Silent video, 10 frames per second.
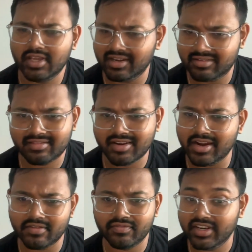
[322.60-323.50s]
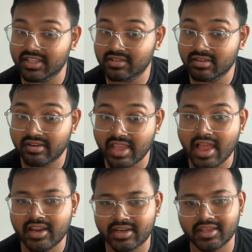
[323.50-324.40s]
It kind of needs
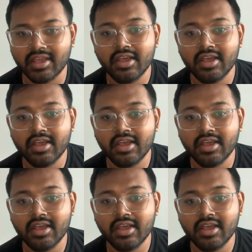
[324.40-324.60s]
reality.